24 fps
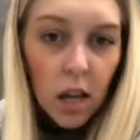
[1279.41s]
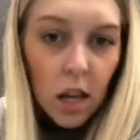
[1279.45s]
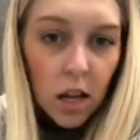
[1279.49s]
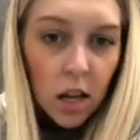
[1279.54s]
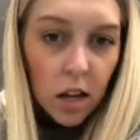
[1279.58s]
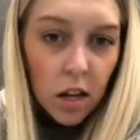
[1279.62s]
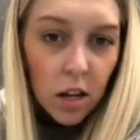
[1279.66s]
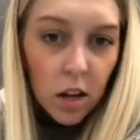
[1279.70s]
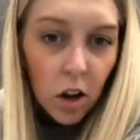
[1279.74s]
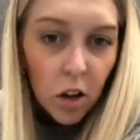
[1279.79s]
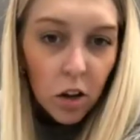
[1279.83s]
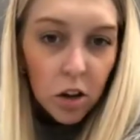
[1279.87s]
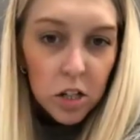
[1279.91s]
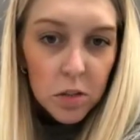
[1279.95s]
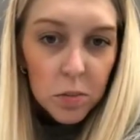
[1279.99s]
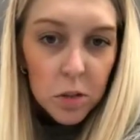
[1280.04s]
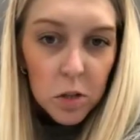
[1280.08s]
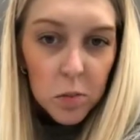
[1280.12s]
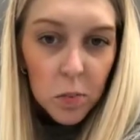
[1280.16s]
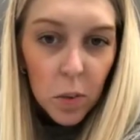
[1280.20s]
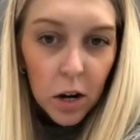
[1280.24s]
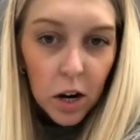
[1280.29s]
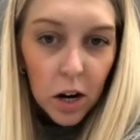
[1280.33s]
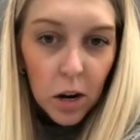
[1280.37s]
y'all are so much
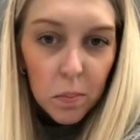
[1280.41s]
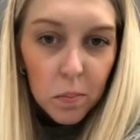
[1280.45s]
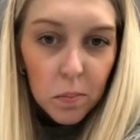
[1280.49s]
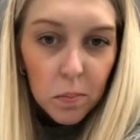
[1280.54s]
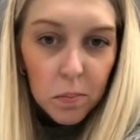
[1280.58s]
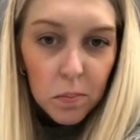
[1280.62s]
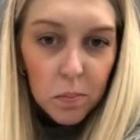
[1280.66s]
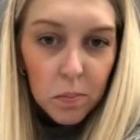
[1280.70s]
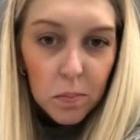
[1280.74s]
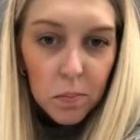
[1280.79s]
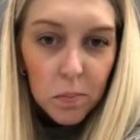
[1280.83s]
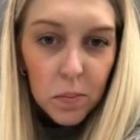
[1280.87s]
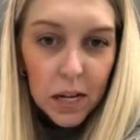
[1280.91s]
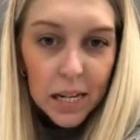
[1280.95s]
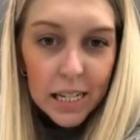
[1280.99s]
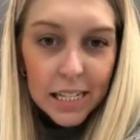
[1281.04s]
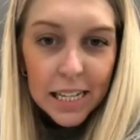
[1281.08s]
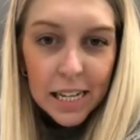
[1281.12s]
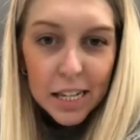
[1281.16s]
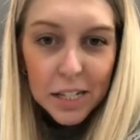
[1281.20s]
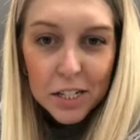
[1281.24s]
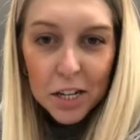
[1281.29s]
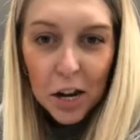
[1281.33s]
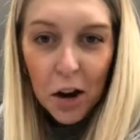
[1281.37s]
better at
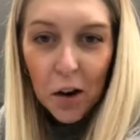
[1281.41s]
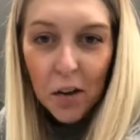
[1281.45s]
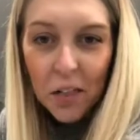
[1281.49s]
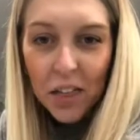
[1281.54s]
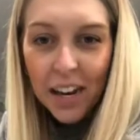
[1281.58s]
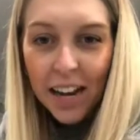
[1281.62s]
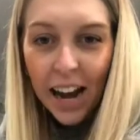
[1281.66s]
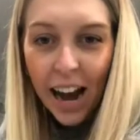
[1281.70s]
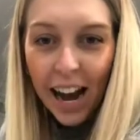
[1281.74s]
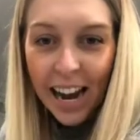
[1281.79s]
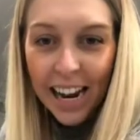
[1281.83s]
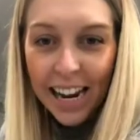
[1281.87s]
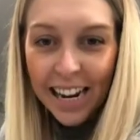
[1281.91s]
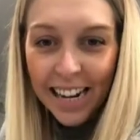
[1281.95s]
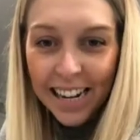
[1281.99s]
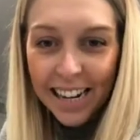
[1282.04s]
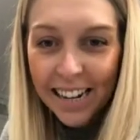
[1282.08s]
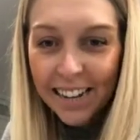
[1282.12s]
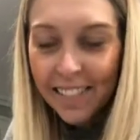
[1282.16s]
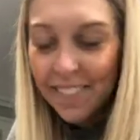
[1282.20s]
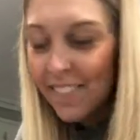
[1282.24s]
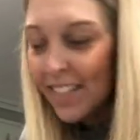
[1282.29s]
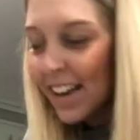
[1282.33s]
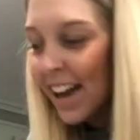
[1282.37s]
mixing dough than I
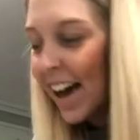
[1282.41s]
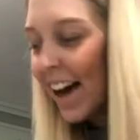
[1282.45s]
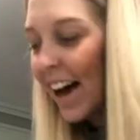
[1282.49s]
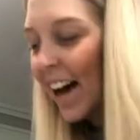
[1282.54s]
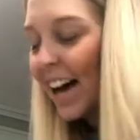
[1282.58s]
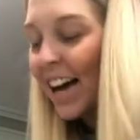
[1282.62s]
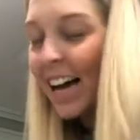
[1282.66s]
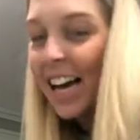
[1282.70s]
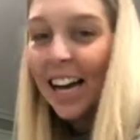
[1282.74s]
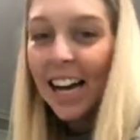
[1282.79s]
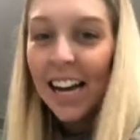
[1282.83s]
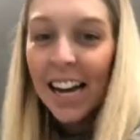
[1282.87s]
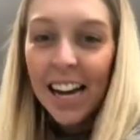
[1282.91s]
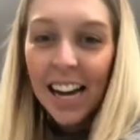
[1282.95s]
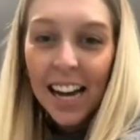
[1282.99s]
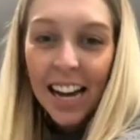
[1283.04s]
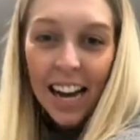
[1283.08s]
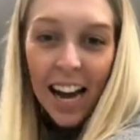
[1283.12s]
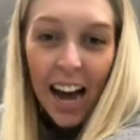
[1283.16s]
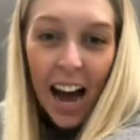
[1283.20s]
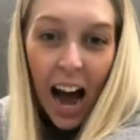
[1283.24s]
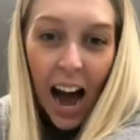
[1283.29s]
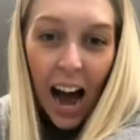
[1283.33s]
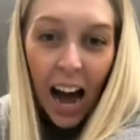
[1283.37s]
am.
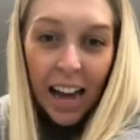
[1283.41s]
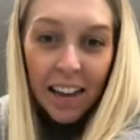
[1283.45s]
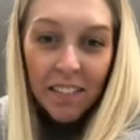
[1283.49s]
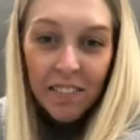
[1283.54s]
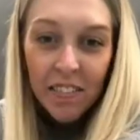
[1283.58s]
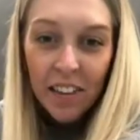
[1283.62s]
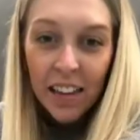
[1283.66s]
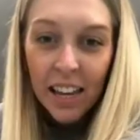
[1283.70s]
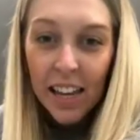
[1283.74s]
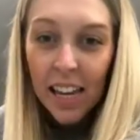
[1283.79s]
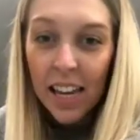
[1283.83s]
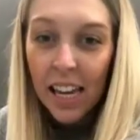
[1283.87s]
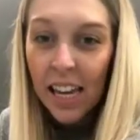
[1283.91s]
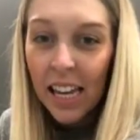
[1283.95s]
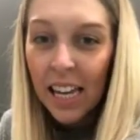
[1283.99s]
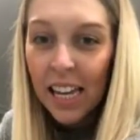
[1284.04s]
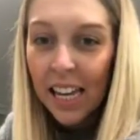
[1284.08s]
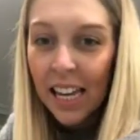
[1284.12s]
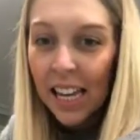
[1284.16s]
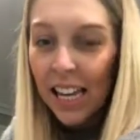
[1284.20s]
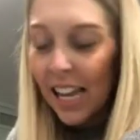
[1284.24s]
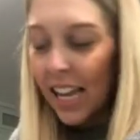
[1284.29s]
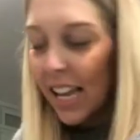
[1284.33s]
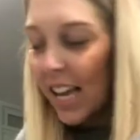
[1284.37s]
Hi, Fee.
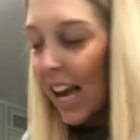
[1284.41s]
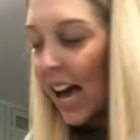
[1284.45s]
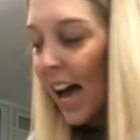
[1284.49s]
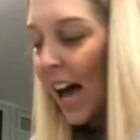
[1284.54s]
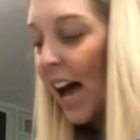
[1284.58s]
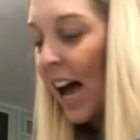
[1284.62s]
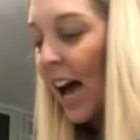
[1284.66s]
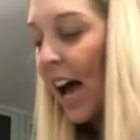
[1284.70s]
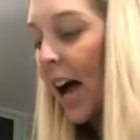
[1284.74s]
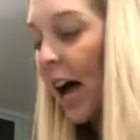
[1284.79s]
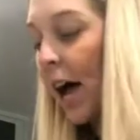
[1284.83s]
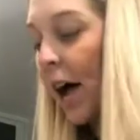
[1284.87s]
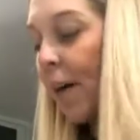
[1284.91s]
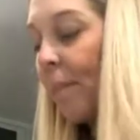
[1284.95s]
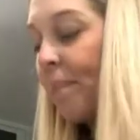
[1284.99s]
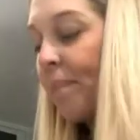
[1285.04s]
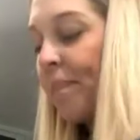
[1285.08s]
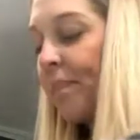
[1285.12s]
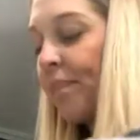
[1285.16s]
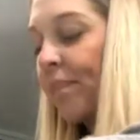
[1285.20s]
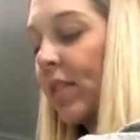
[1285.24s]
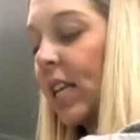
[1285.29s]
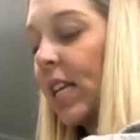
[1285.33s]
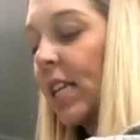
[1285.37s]

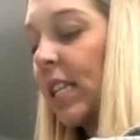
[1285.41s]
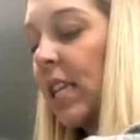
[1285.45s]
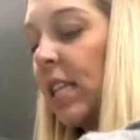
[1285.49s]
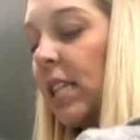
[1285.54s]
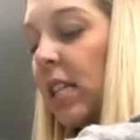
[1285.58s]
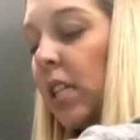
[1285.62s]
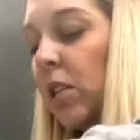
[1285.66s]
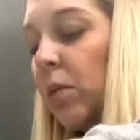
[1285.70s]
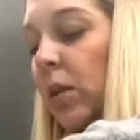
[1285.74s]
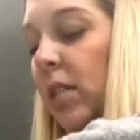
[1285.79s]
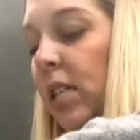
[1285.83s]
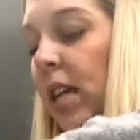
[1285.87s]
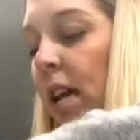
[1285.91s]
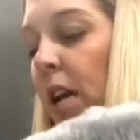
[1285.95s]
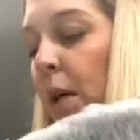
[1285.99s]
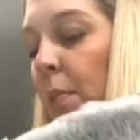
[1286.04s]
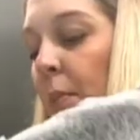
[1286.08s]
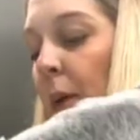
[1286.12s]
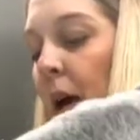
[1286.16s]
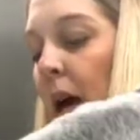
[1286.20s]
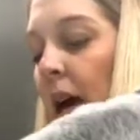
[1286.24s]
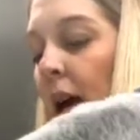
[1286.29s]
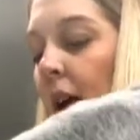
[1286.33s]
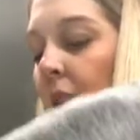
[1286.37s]
Since this one's kind of
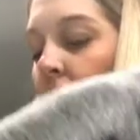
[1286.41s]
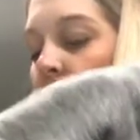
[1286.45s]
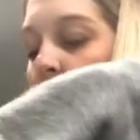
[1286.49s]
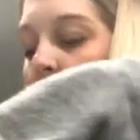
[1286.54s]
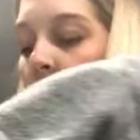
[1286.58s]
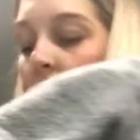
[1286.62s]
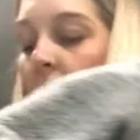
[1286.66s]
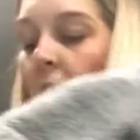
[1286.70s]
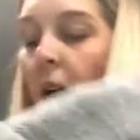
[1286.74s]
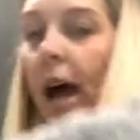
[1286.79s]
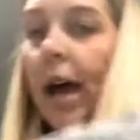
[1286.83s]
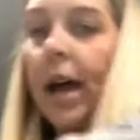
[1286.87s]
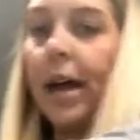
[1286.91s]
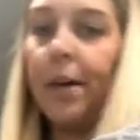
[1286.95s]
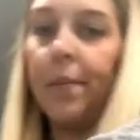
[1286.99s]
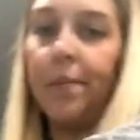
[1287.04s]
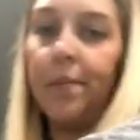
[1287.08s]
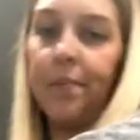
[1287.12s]
big, I